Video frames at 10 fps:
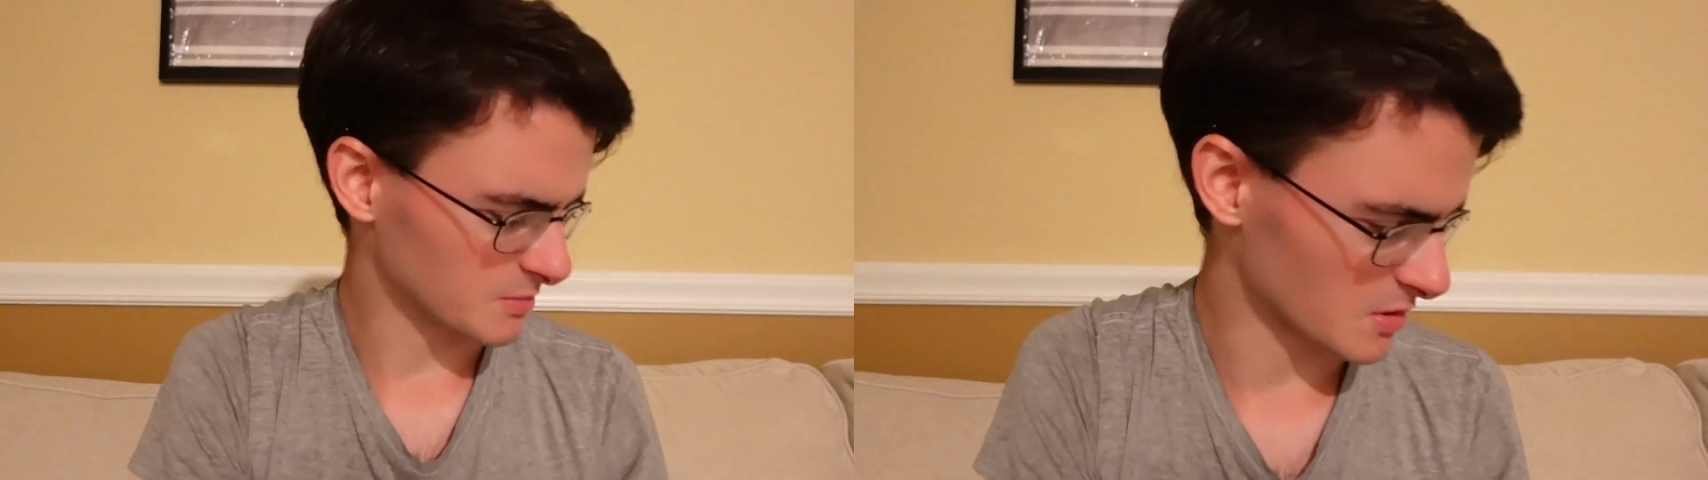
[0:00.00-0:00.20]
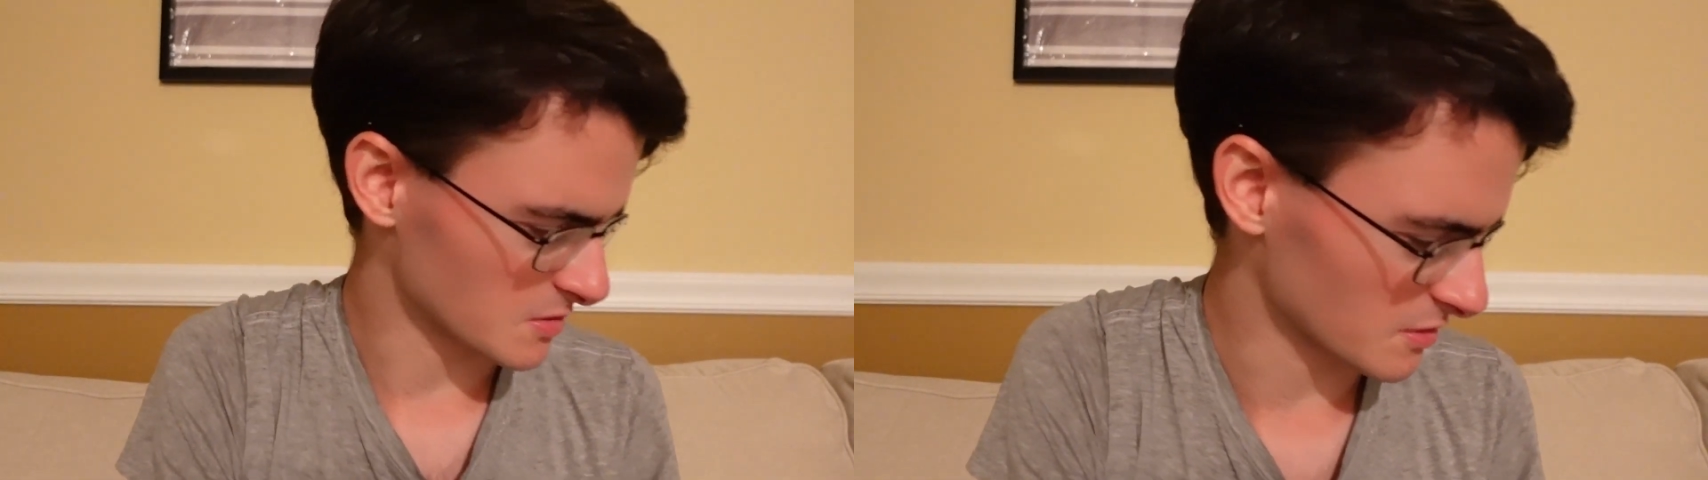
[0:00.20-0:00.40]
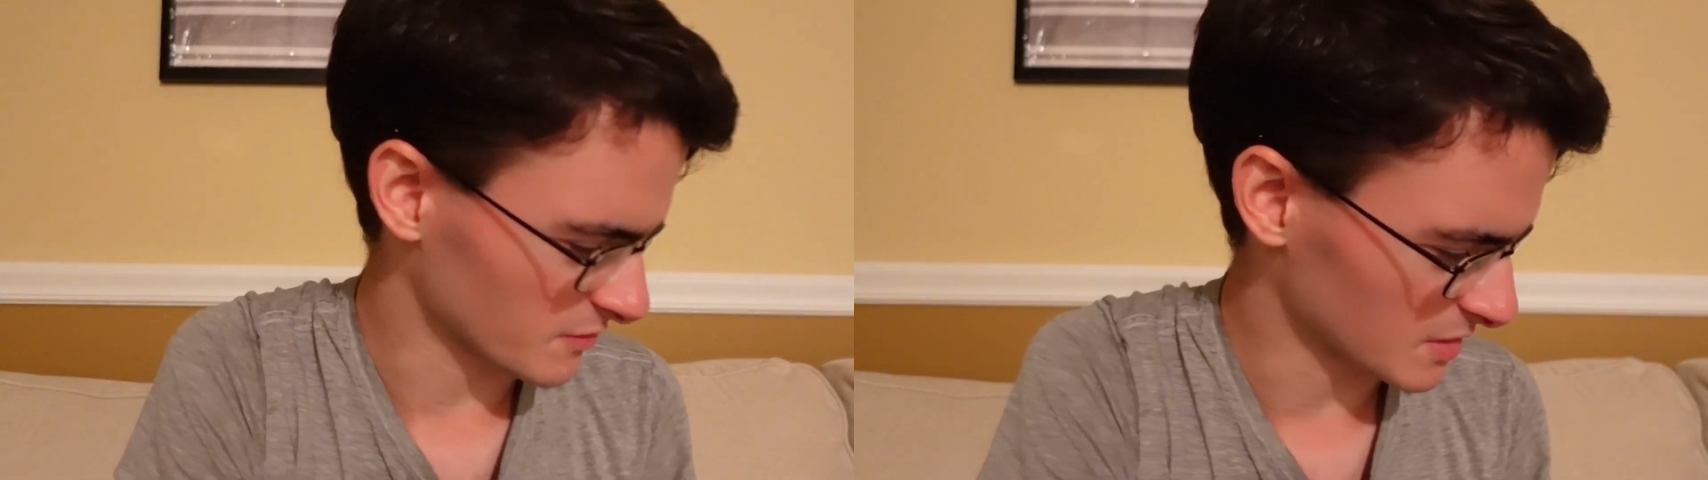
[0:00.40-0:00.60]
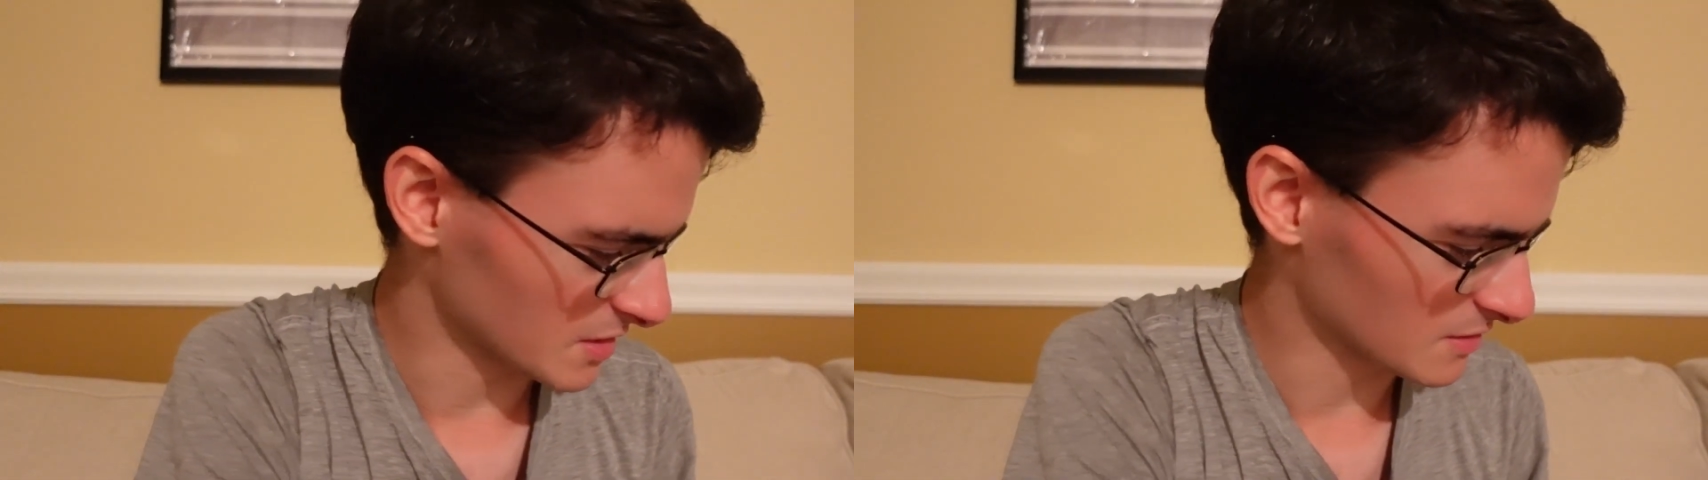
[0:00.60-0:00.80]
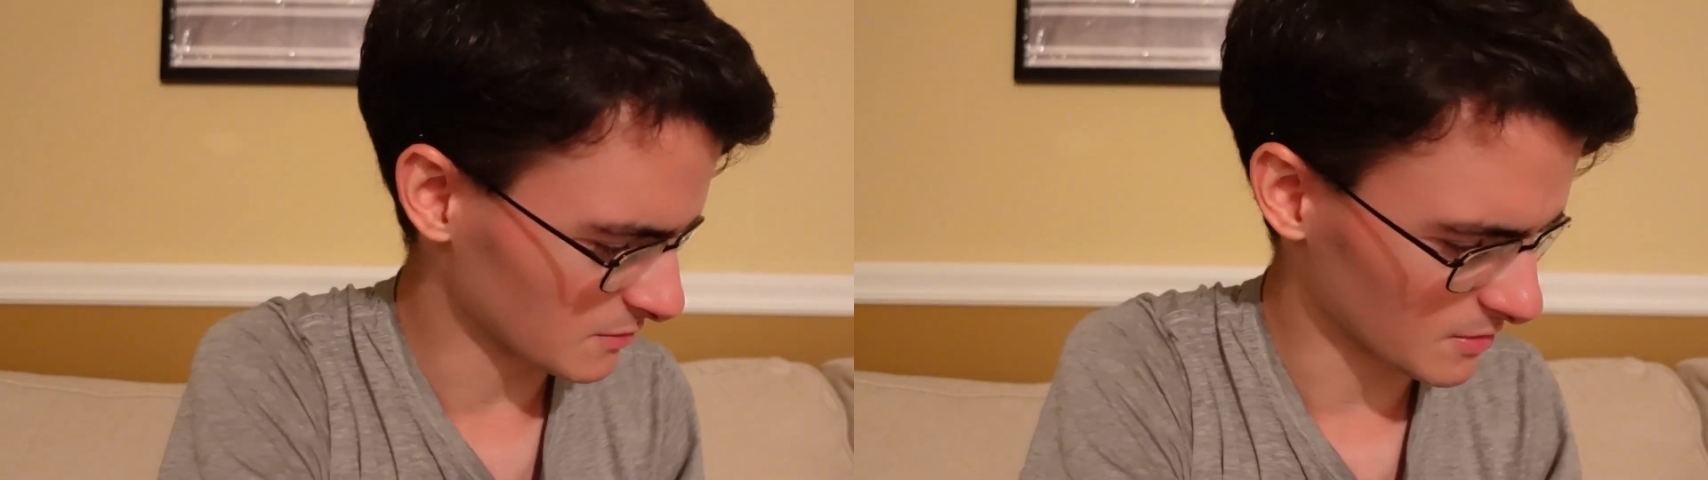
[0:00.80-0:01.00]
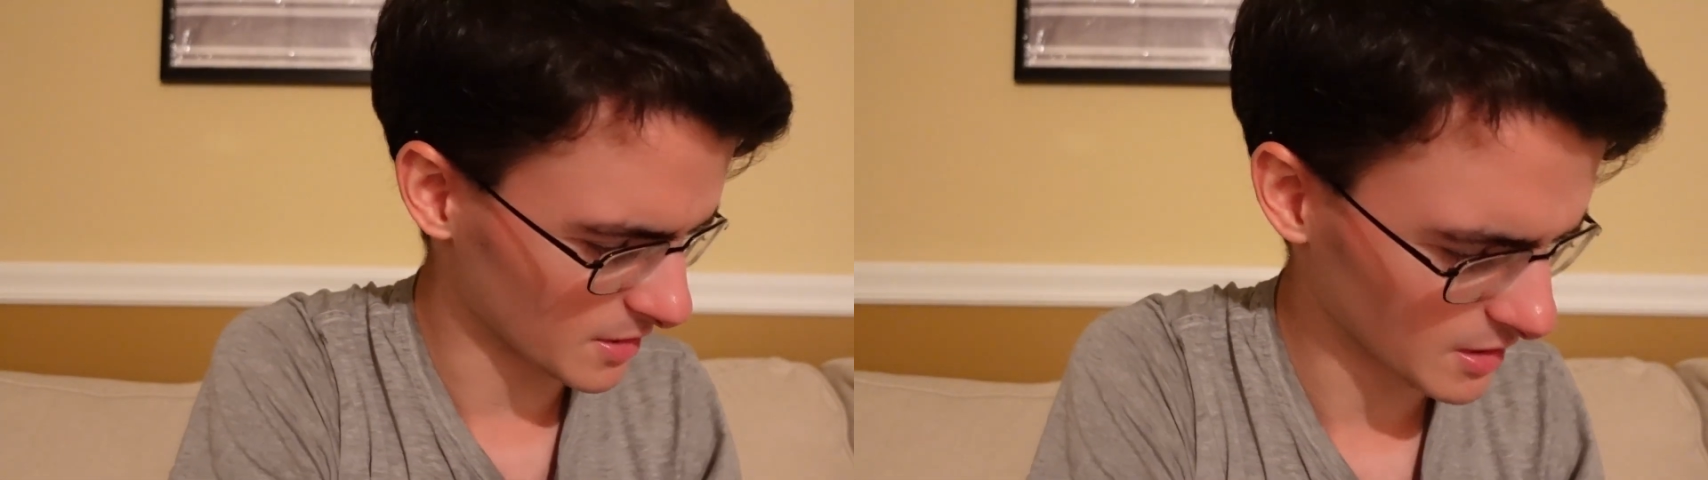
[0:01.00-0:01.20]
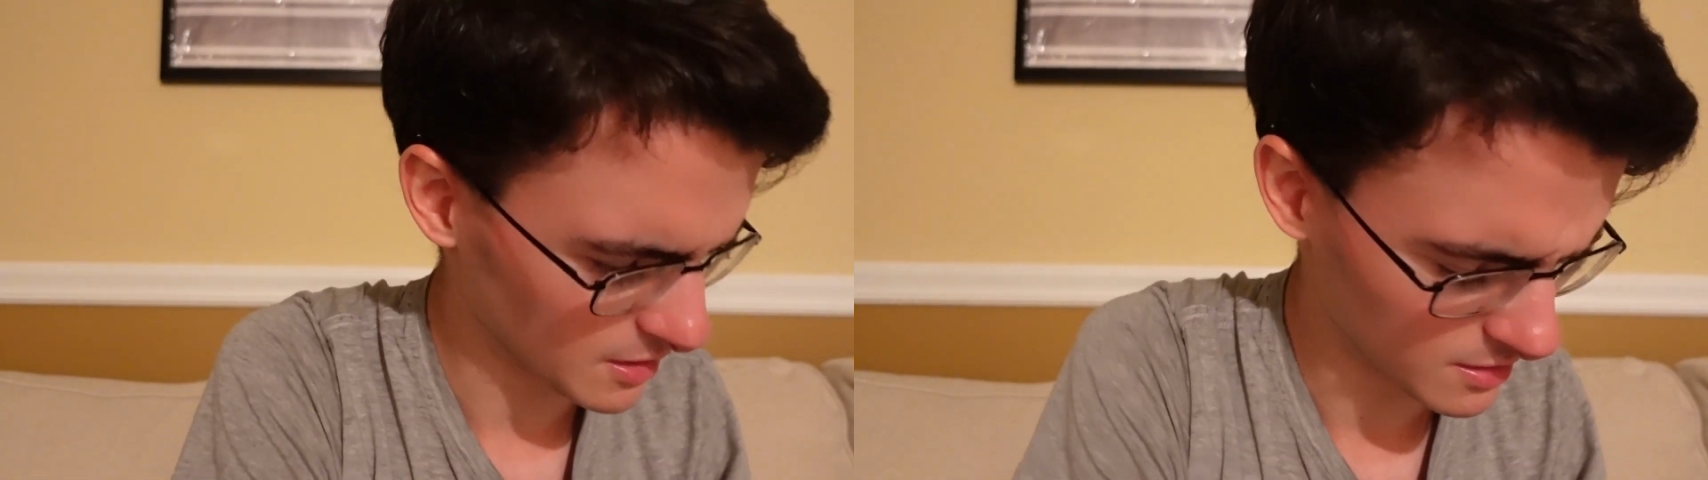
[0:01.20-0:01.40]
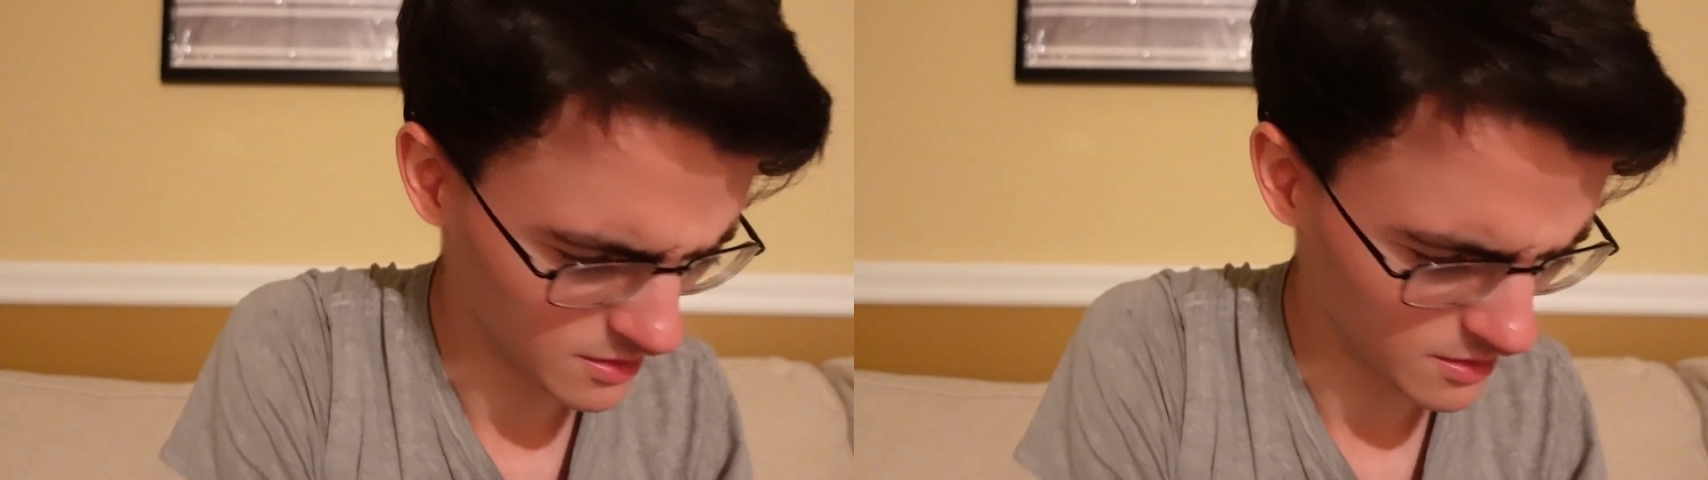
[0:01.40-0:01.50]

poster for this real quick.